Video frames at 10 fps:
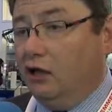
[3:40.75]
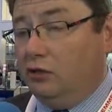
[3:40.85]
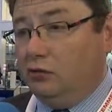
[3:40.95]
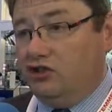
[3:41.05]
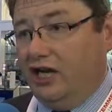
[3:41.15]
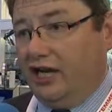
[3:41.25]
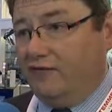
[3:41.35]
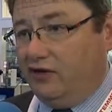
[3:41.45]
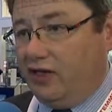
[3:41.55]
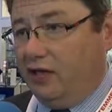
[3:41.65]
that will check
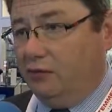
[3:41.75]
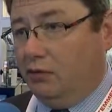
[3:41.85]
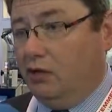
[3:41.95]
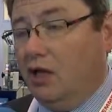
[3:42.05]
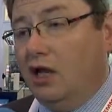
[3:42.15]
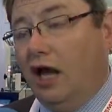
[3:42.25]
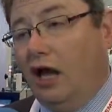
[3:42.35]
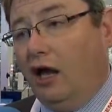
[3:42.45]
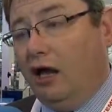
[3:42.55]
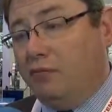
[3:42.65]
every label
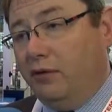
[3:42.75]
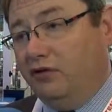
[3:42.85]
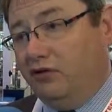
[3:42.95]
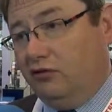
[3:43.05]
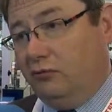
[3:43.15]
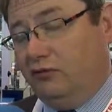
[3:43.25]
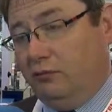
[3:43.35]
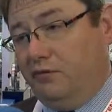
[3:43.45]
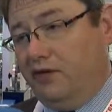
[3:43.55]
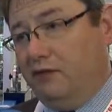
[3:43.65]

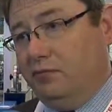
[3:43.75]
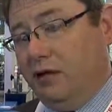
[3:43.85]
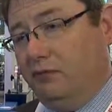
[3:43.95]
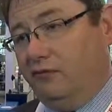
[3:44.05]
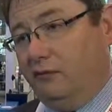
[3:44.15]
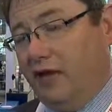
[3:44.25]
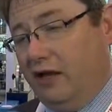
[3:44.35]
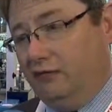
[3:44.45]
to prevent people from